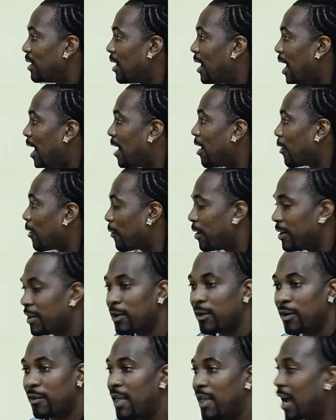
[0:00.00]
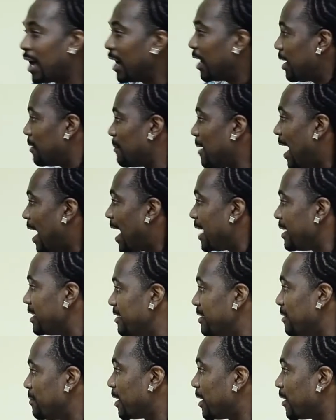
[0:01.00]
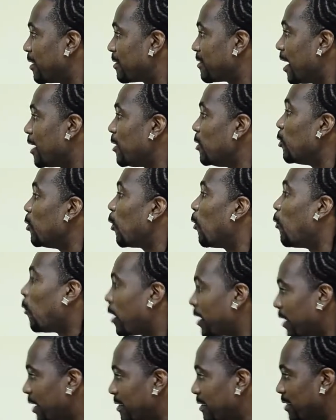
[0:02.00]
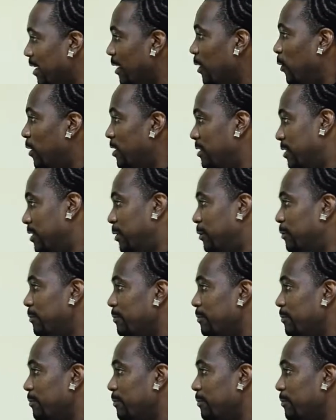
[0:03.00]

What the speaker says: I already got that hype and energy because I know what it is I'm going to do.